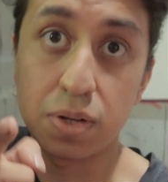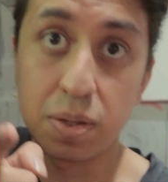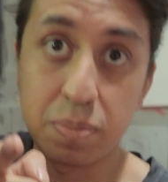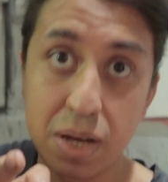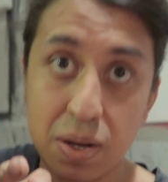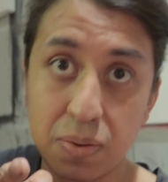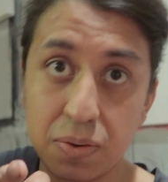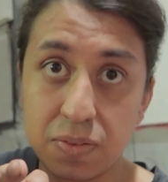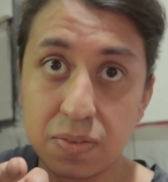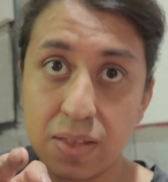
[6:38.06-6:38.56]
where I'm
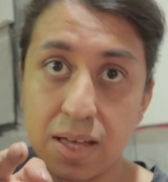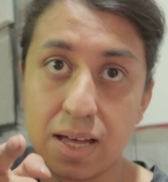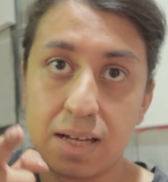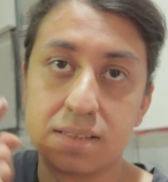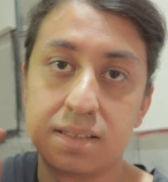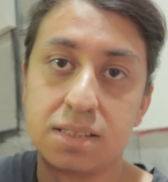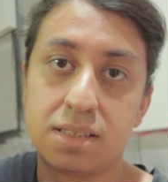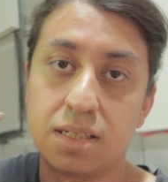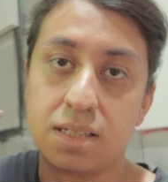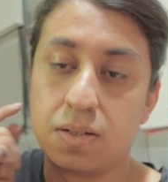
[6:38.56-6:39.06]
at with
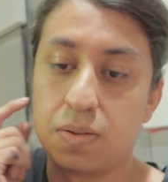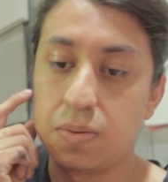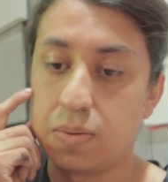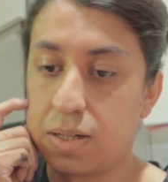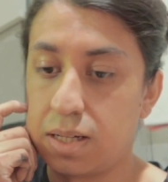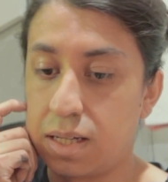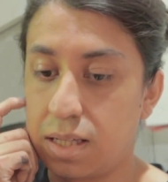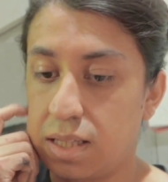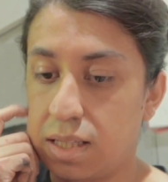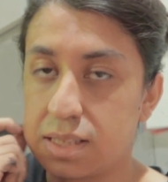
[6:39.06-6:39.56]
that.
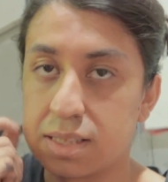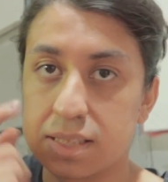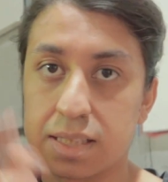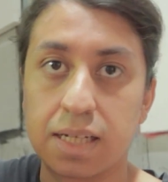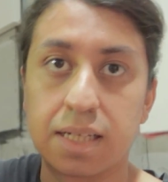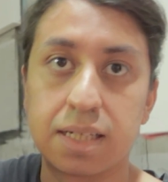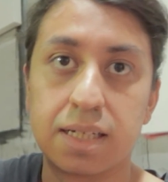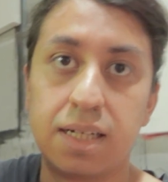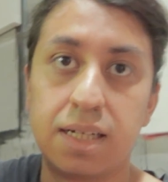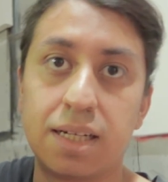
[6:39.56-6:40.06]
So let's
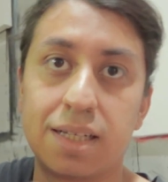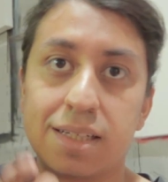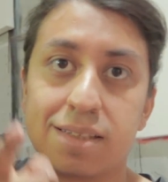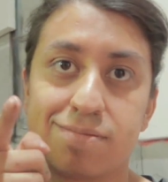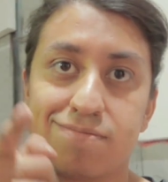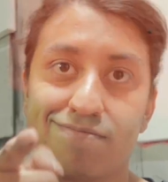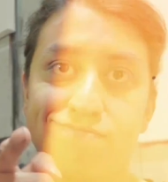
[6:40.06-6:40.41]
get cutting.